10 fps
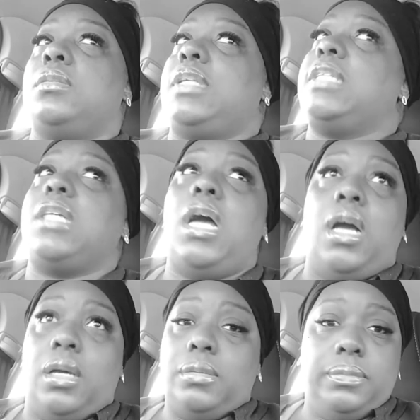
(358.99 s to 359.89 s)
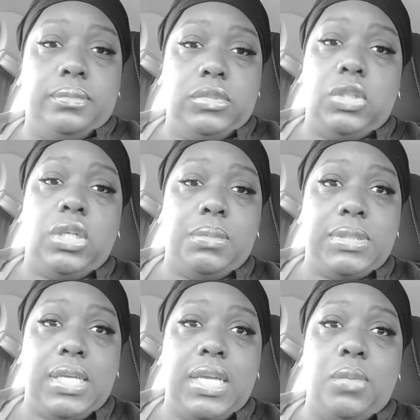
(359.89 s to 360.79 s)
that's all. You know what I'm
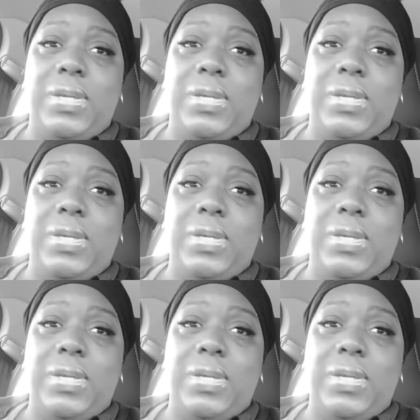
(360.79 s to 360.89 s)
saying?